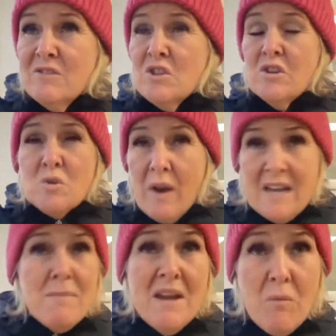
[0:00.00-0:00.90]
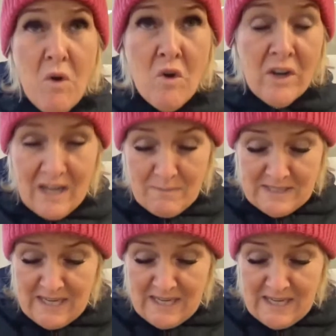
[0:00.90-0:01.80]
The 20-minute walk, let me
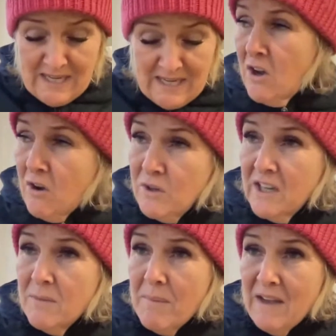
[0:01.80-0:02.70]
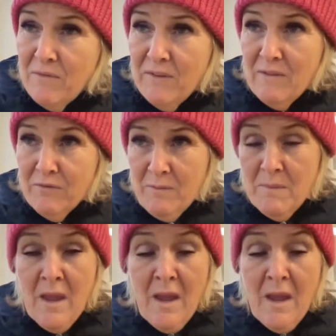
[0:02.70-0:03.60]
tell you, you're not only going to
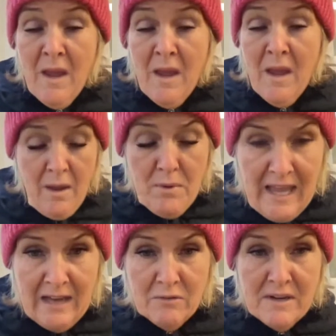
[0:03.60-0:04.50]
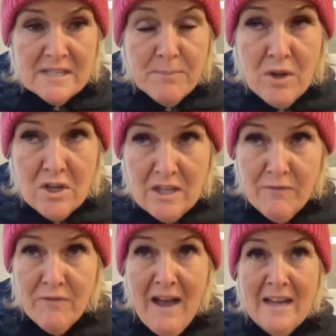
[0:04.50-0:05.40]
benefit from burning the calories,
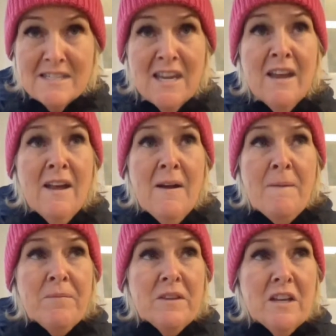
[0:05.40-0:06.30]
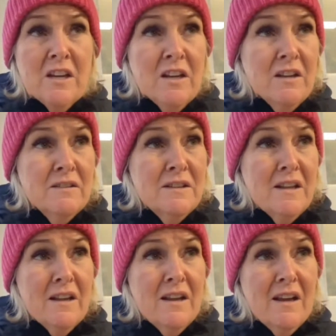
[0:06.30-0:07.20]
burning the fat, you're going to
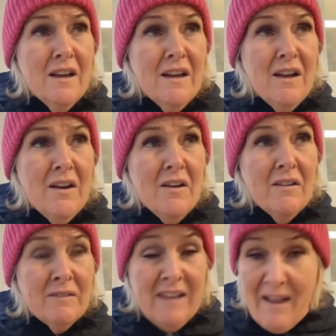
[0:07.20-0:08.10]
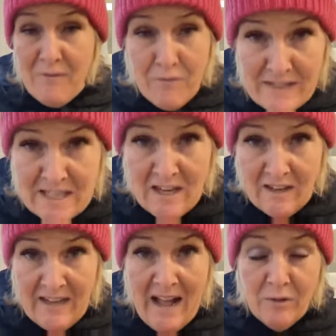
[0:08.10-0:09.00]
get fitter
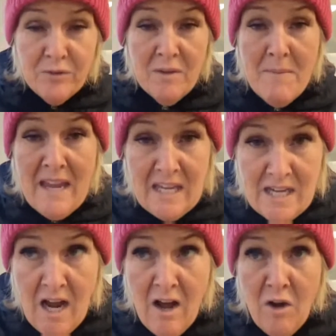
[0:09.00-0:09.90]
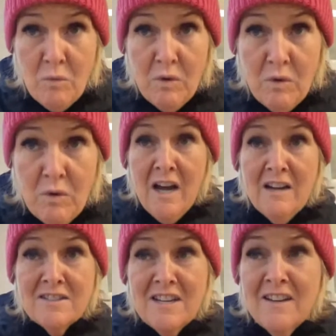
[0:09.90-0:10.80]
and healthier, making your heart work
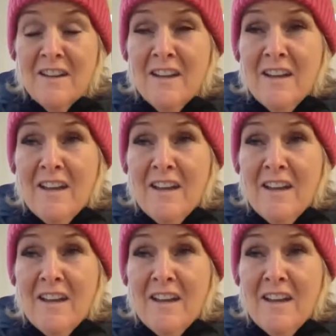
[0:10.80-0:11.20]
harder.